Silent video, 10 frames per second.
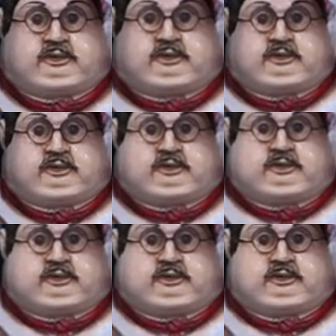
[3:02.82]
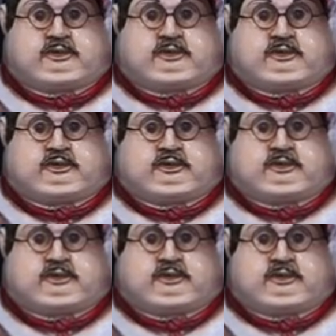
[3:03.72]

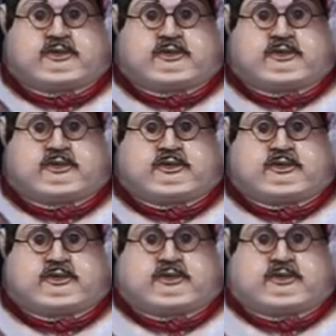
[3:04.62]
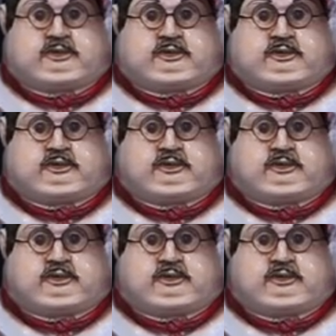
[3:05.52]

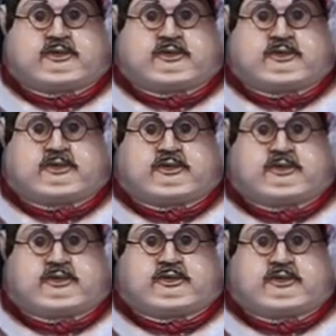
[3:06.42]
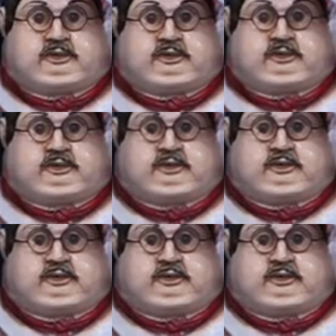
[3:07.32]
(not speaking)